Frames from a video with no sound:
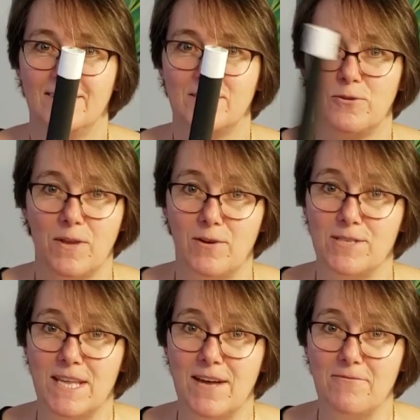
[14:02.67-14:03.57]
So there's
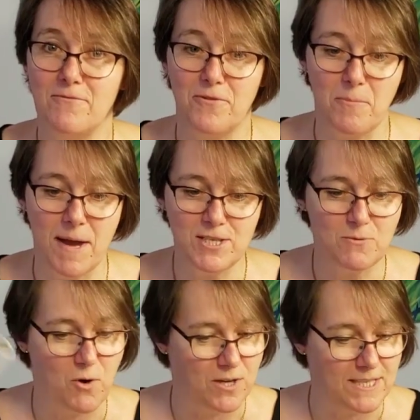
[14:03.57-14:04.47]
that for the magic
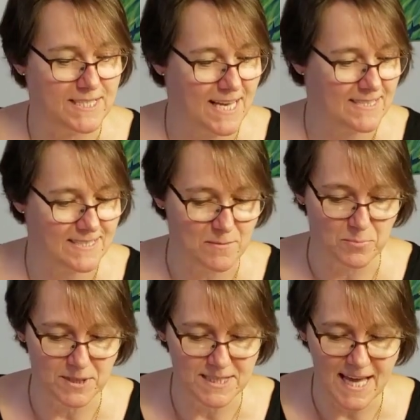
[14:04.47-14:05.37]
wand. It's as
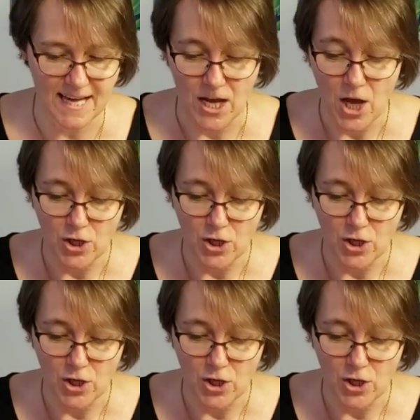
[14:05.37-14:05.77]
simple as that.